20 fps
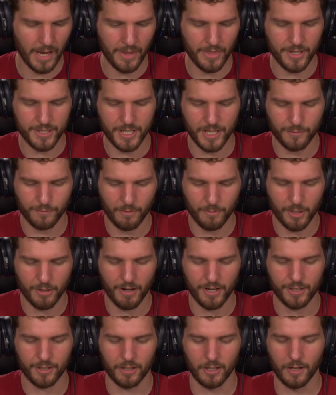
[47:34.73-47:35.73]
This is from the
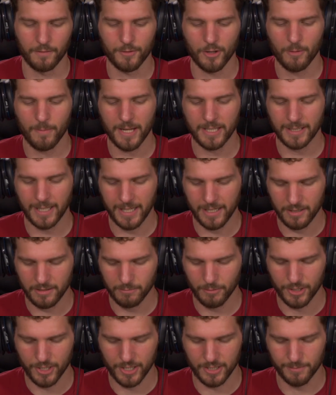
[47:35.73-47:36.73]
director of Nomadland,
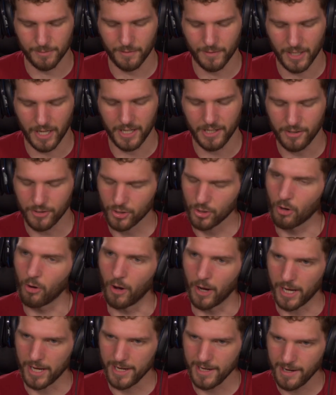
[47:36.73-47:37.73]
which is a movie I
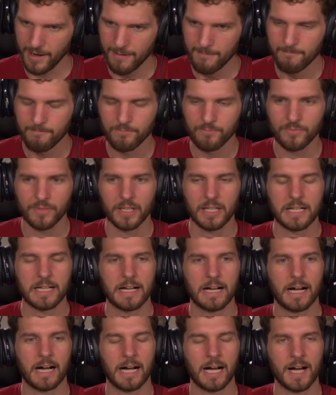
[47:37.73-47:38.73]
enjoyed.
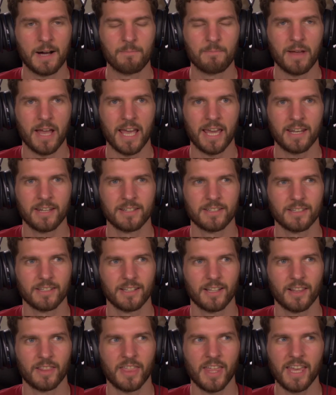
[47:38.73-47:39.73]
And
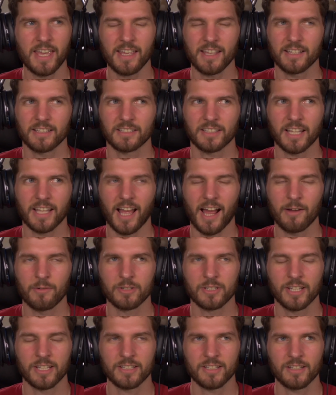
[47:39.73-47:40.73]
they, like, I
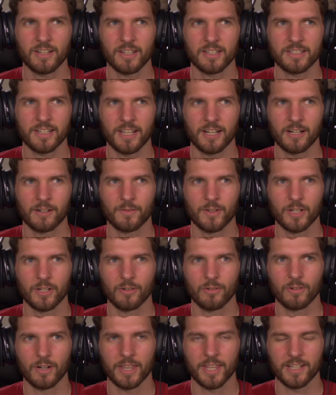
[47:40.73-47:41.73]
was listening to this
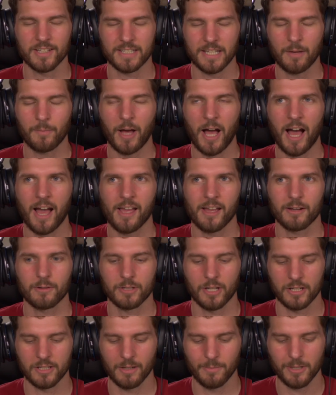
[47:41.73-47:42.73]
interview. I think Salma Hayek was
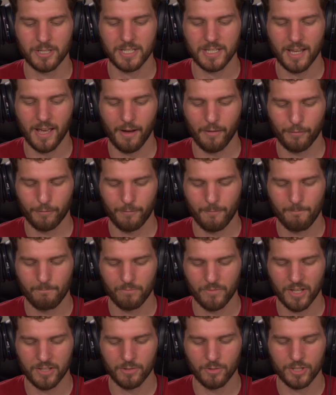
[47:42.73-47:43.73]
on WTF.
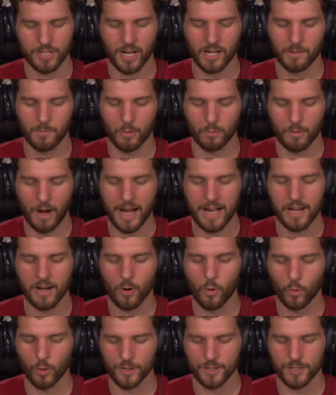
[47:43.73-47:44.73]
And she was talking about riding
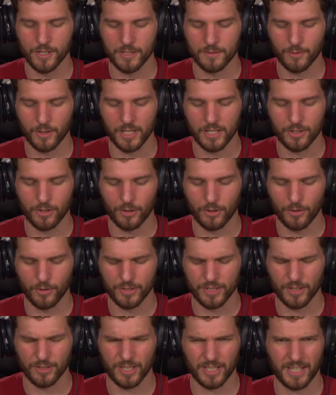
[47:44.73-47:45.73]
horses for the
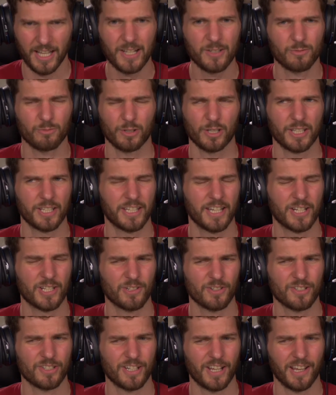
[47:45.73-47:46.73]
Eternals. And I was like, that's really
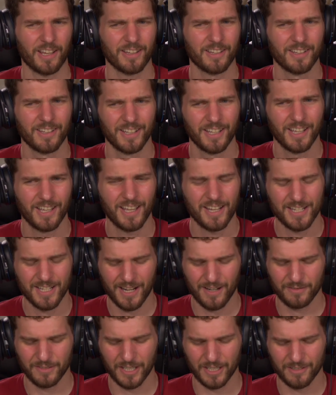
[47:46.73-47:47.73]
interesting to
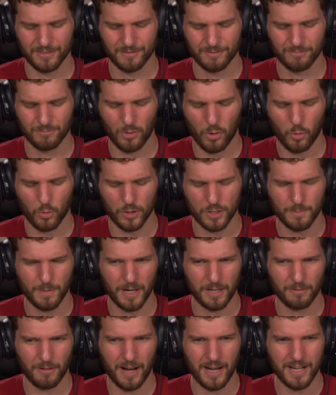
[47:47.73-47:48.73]
have like
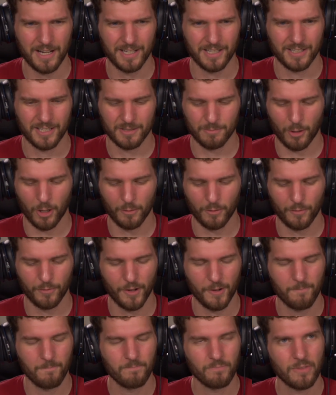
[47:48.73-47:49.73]
horseback riding in this Marvel
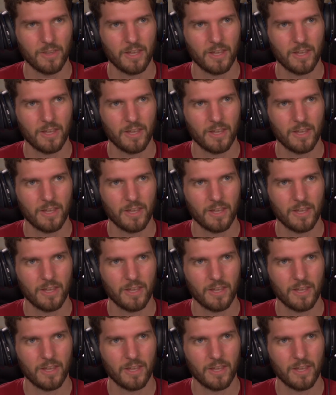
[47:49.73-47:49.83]
film.